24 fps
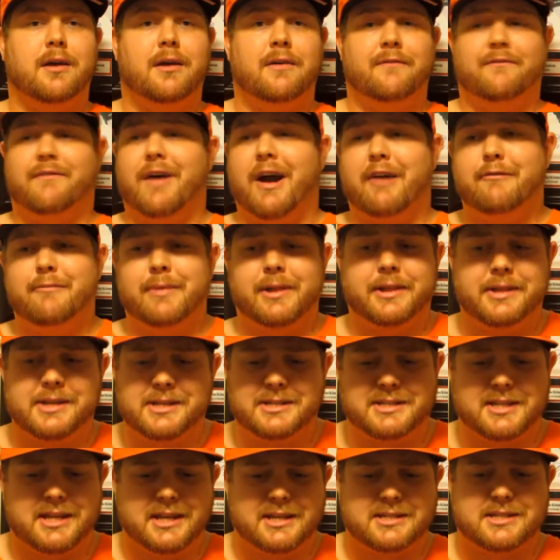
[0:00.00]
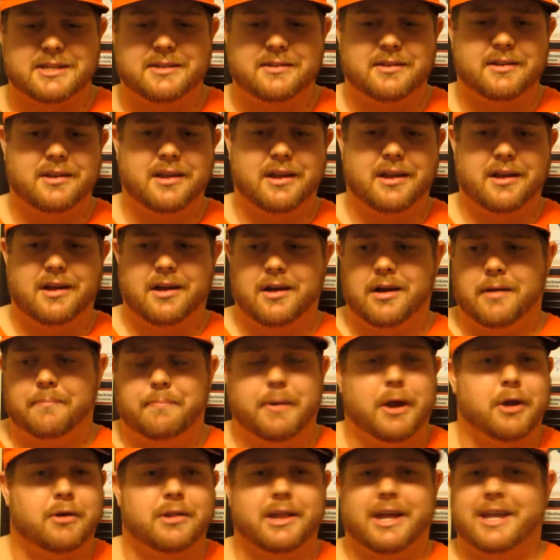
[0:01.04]
Five million a season,
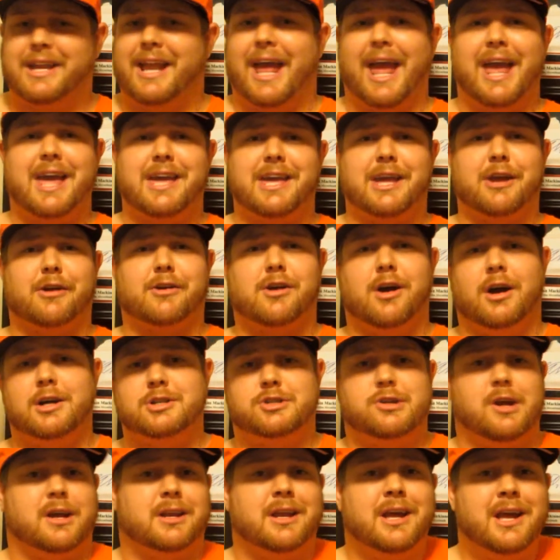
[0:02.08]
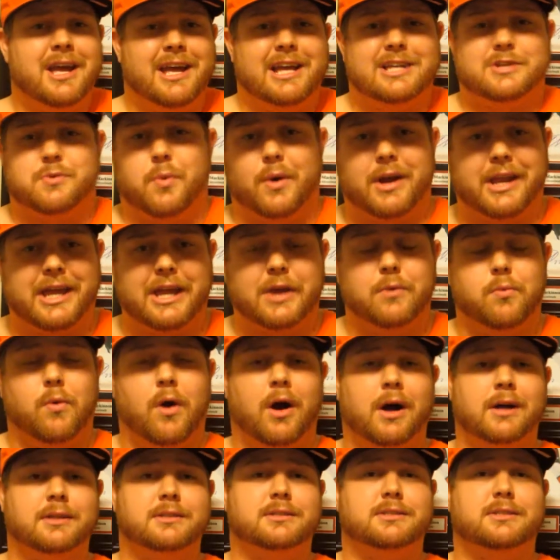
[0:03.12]
apparently an eight-year contract is what he
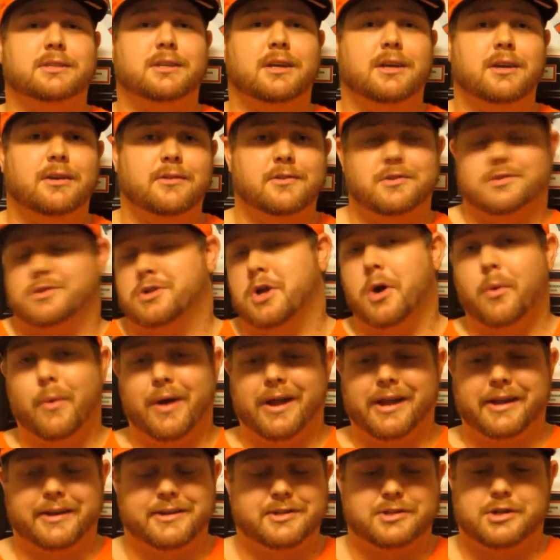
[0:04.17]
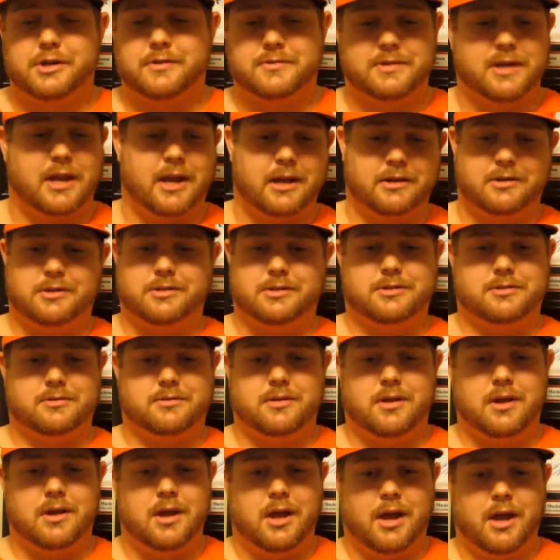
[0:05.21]
wants. There's no way he deserves that. I just,
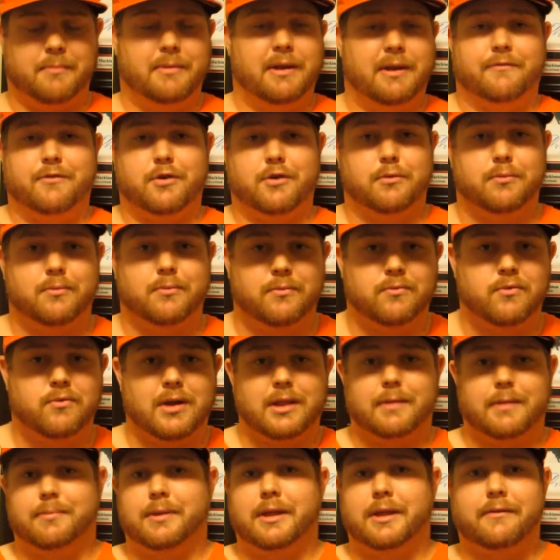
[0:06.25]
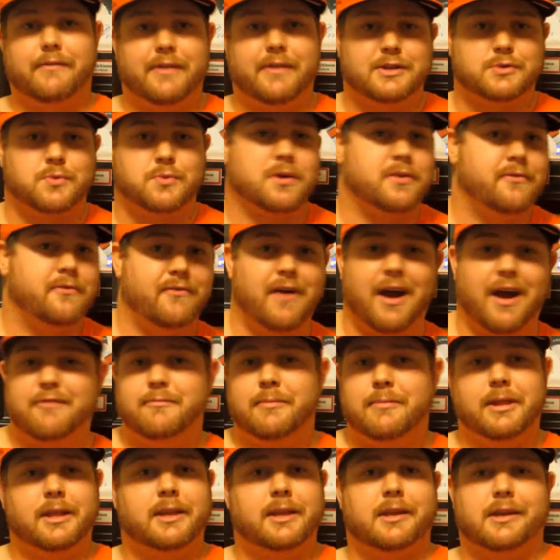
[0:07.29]
I mean, if you really believe he's worth five
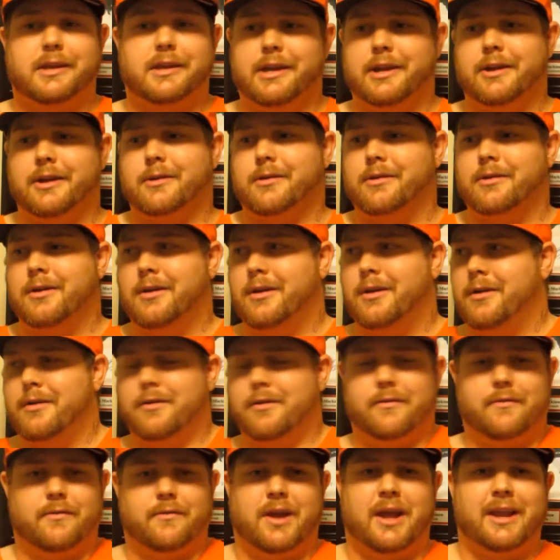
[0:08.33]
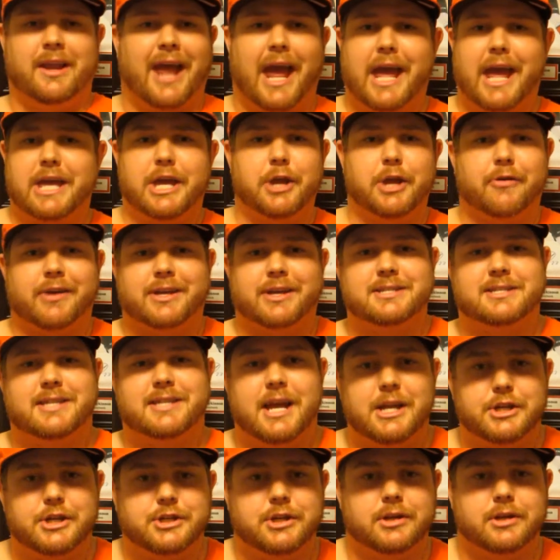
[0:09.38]
million a year, an eight-year
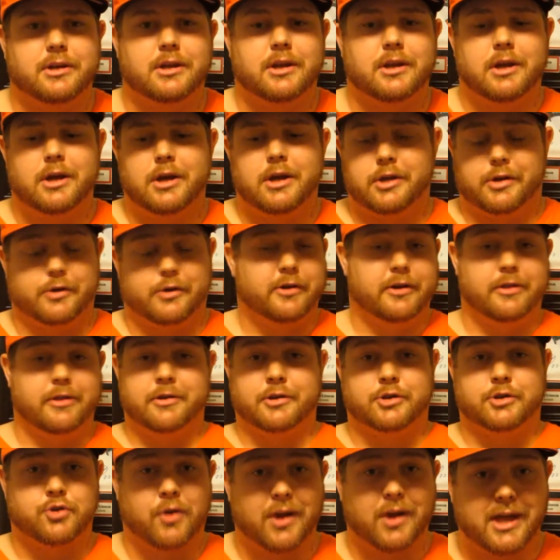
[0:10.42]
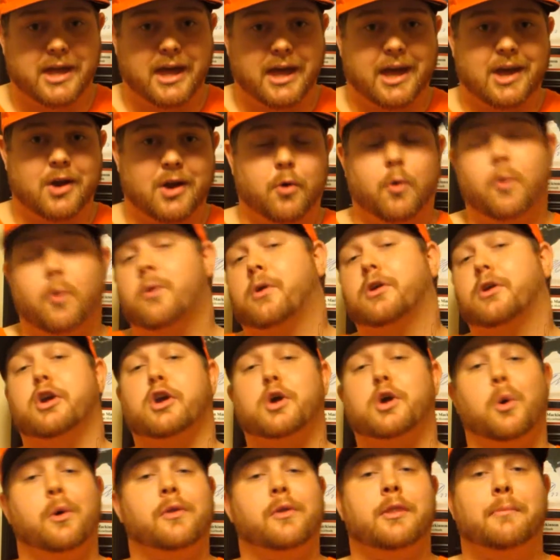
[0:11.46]
extension, you're either drinking or you're
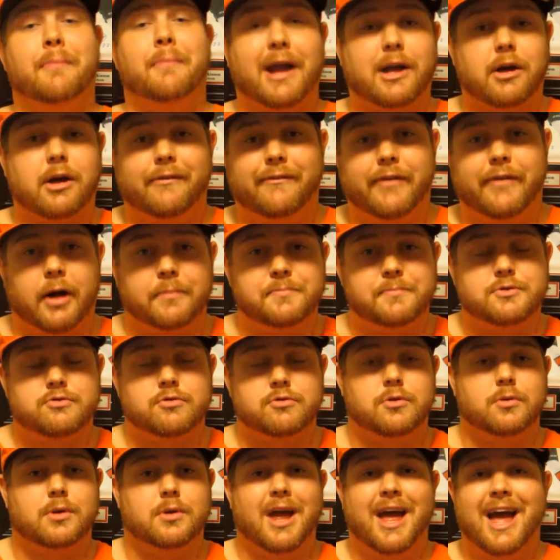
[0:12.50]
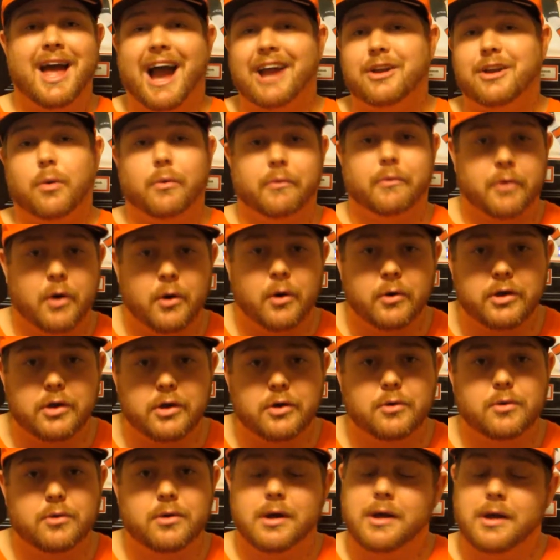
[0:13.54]
going the Michael Phelps route. I don't know
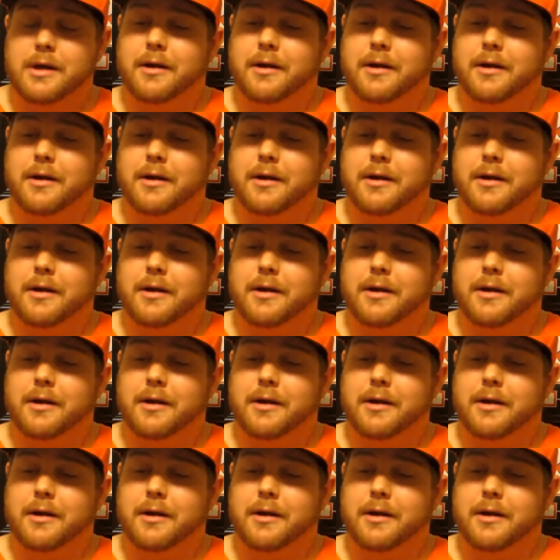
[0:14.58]
you.